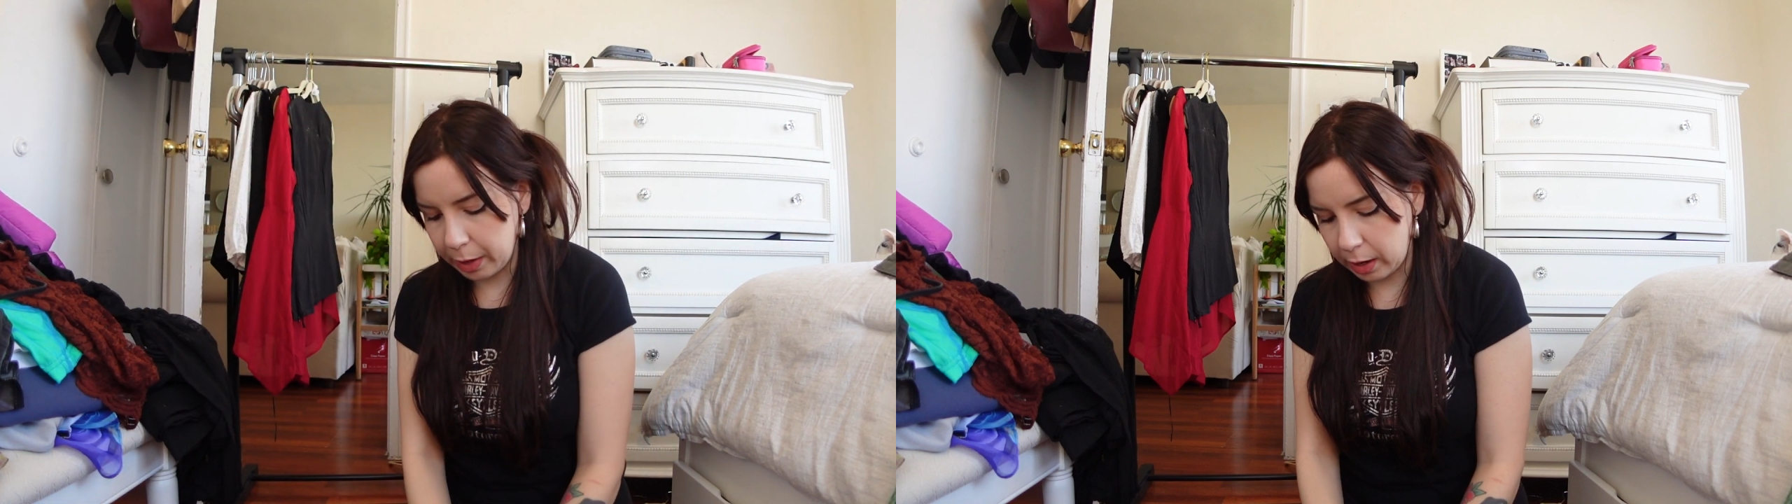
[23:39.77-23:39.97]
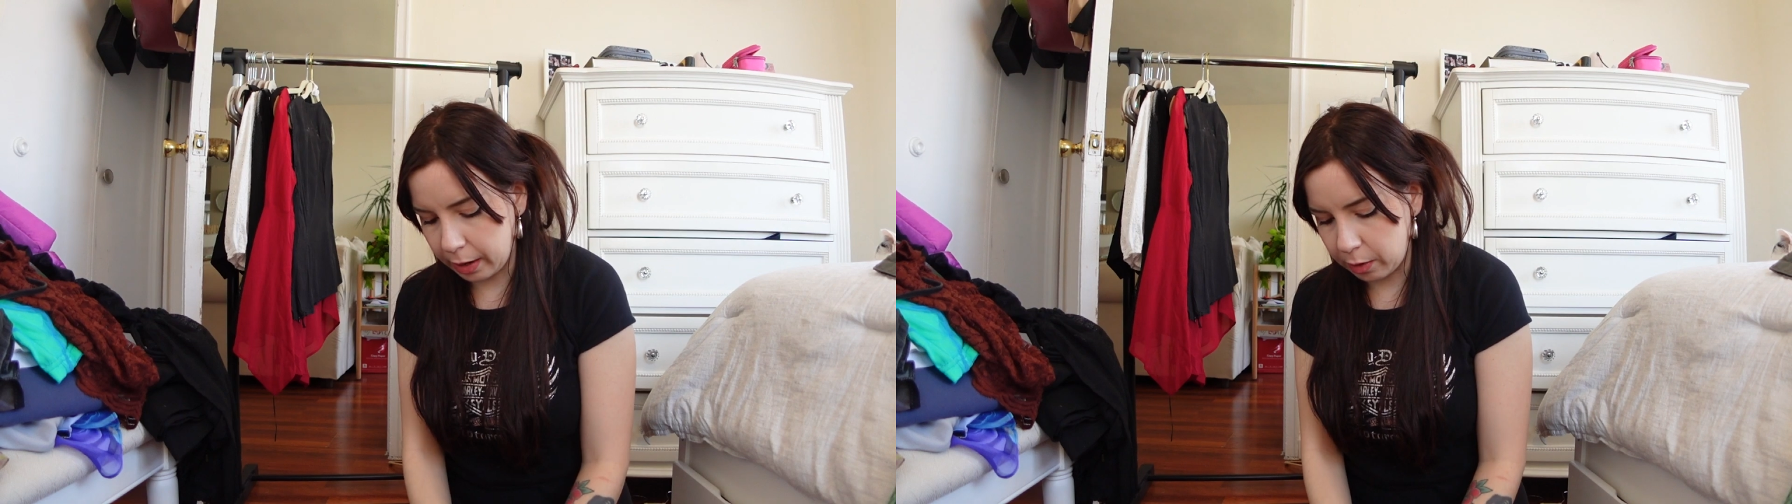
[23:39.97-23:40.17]

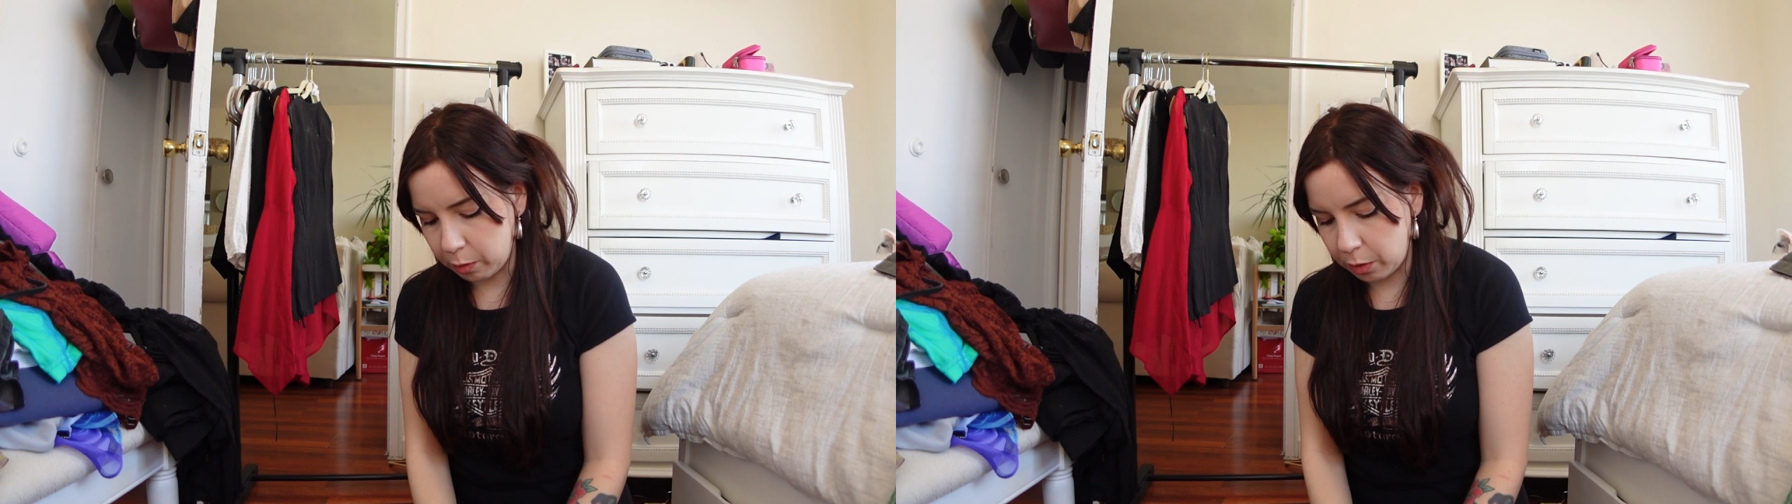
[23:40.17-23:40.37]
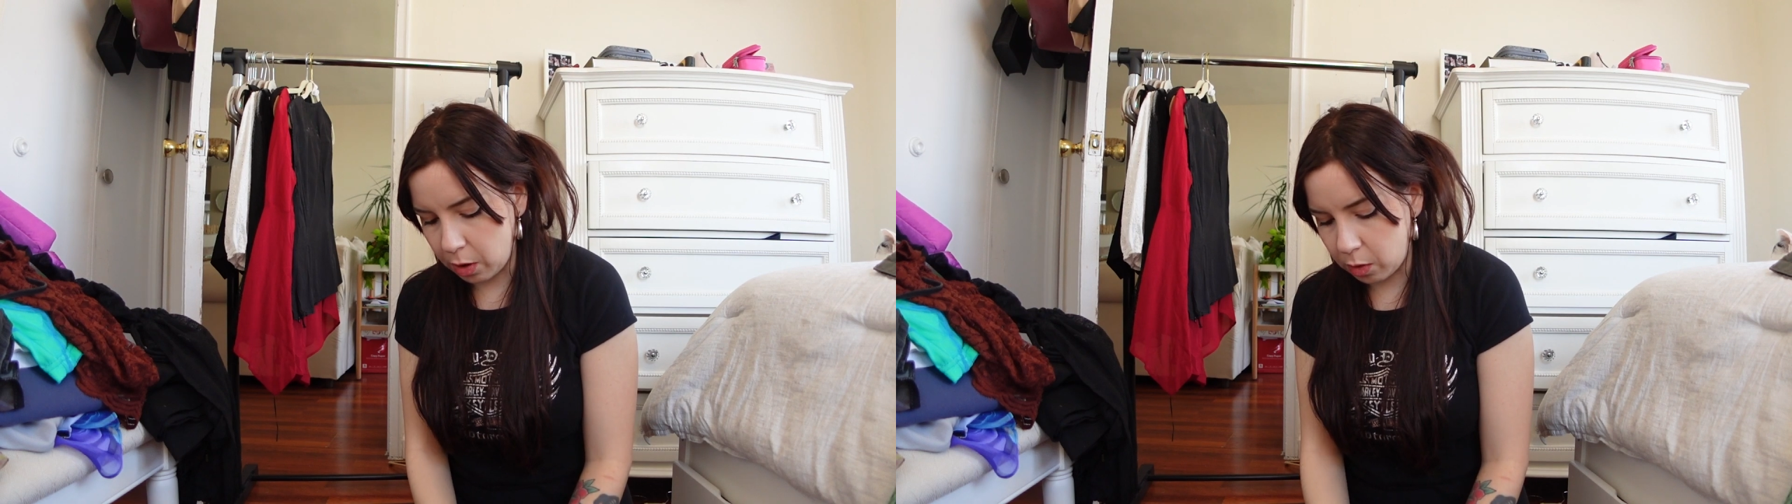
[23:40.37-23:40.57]
and I
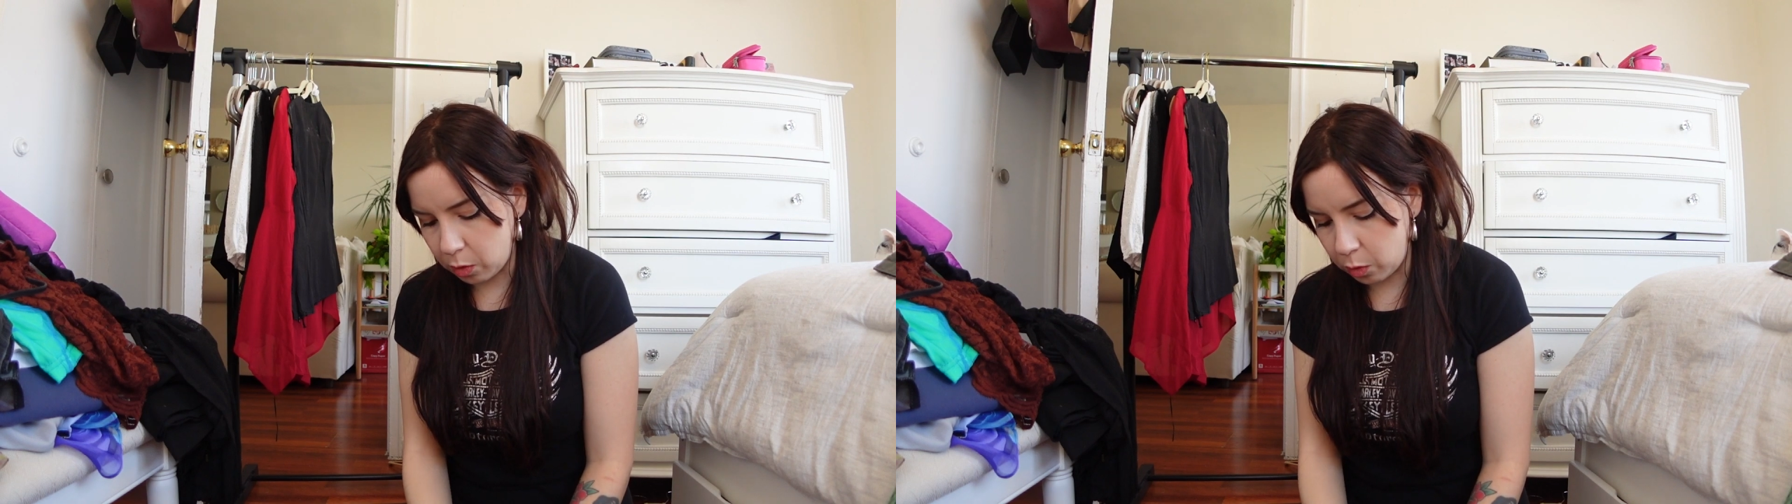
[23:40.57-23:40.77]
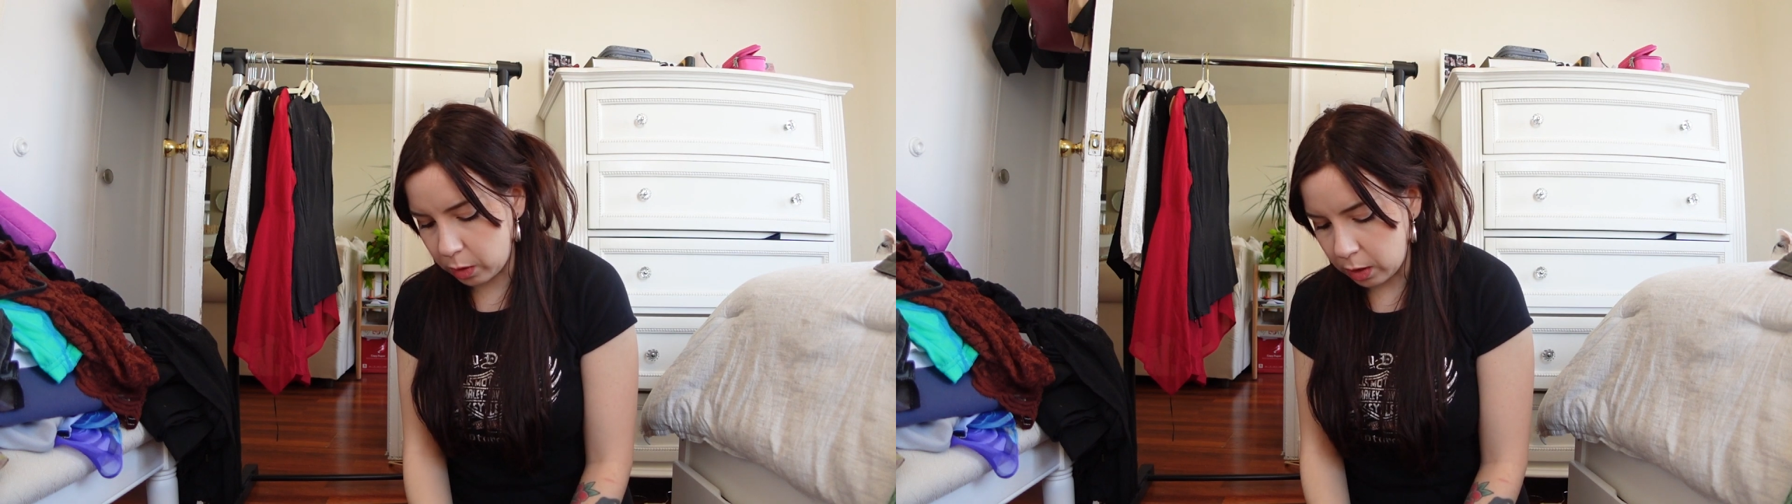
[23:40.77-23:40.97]
don't
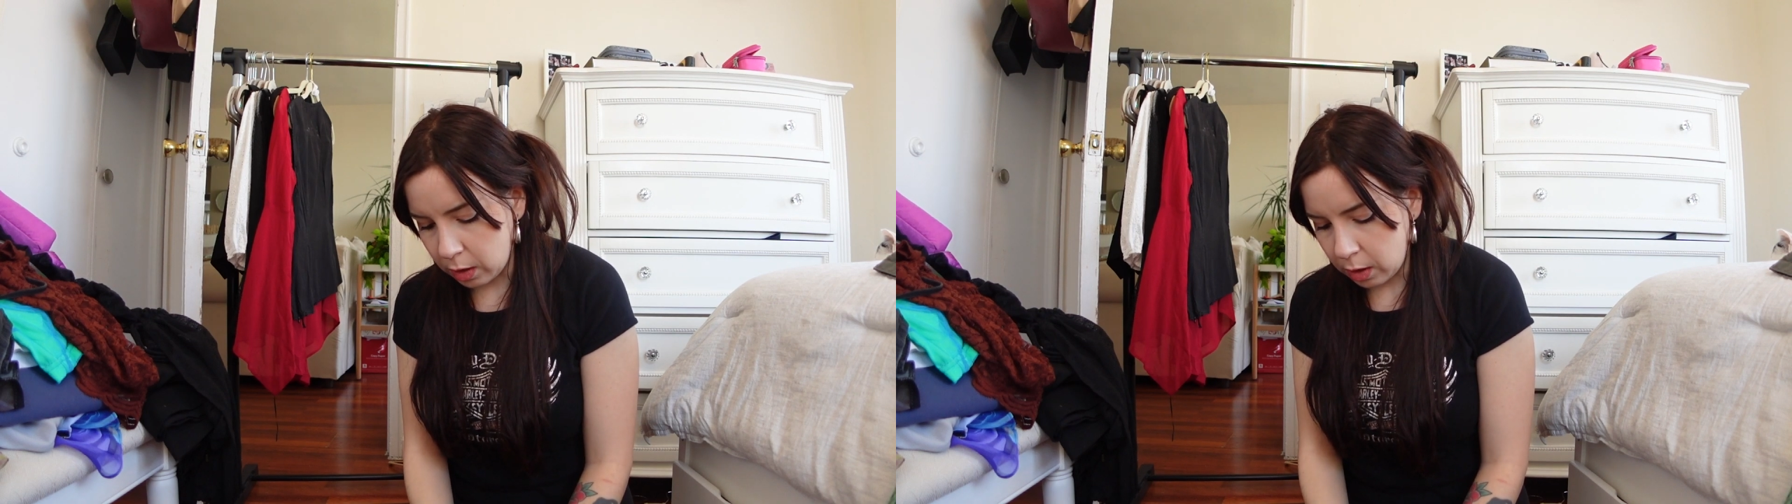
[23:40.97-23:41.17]
know